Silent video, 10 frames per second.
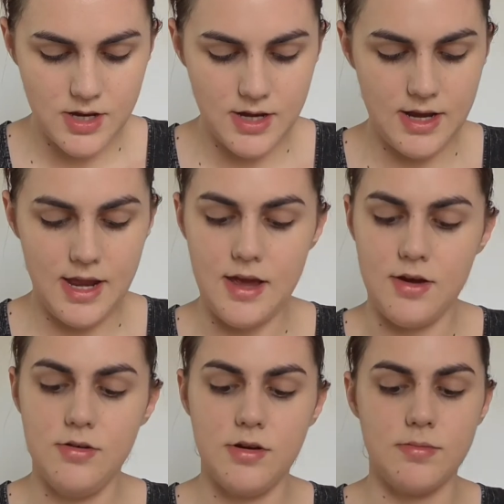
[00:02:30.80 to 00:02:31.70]

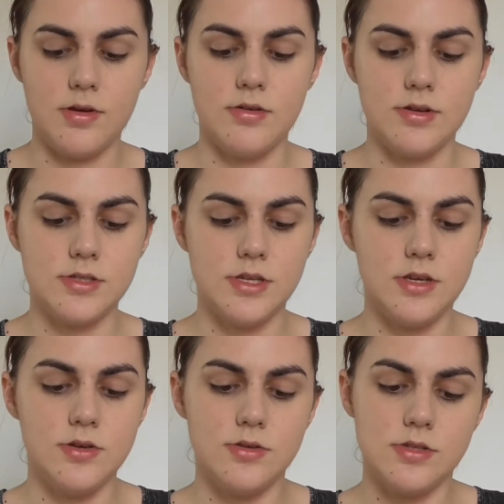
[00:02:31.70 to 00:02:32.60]
Now I'm going to
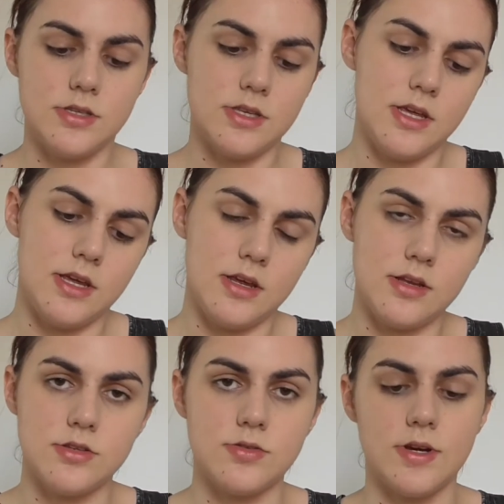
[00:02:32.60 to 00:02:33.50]
use the
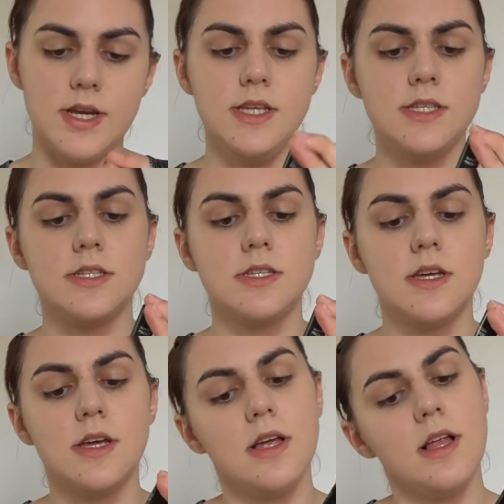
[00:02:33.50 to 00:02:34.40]
Catrice
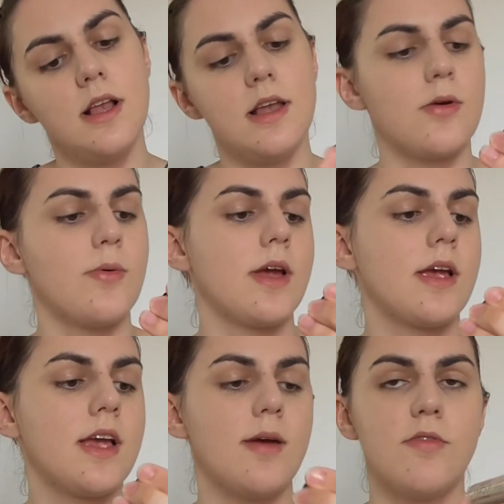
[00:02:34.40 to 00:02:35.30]
Liquid
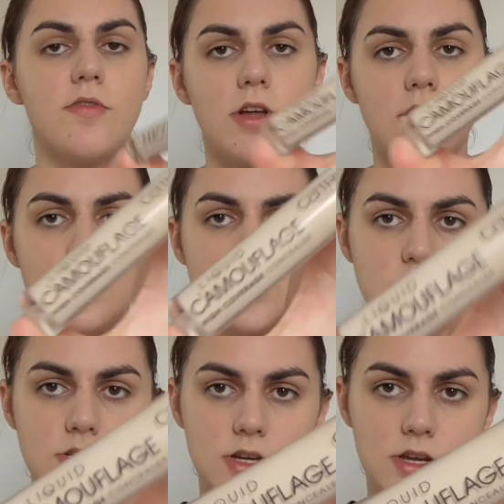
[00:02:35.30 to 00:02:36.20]

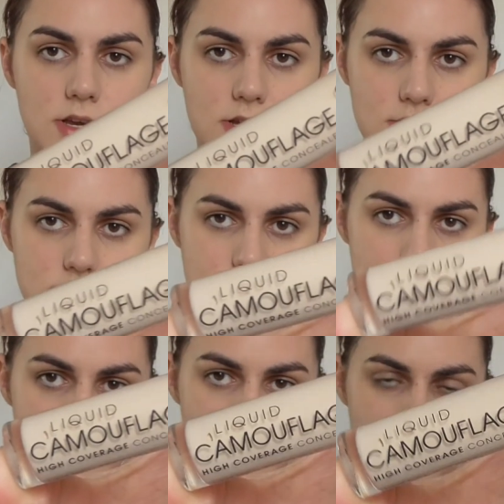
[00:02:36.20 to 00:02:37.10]
Camouflage
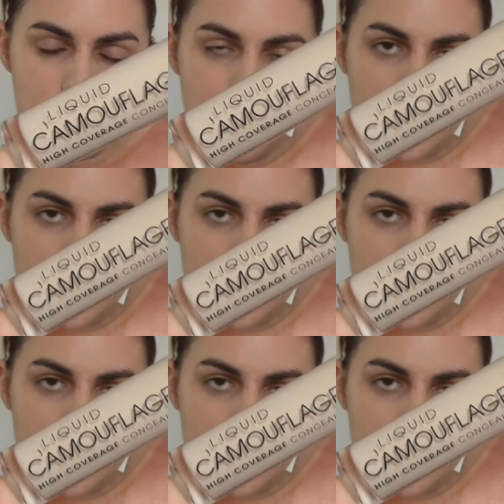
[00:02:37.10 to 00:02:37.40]
Concealer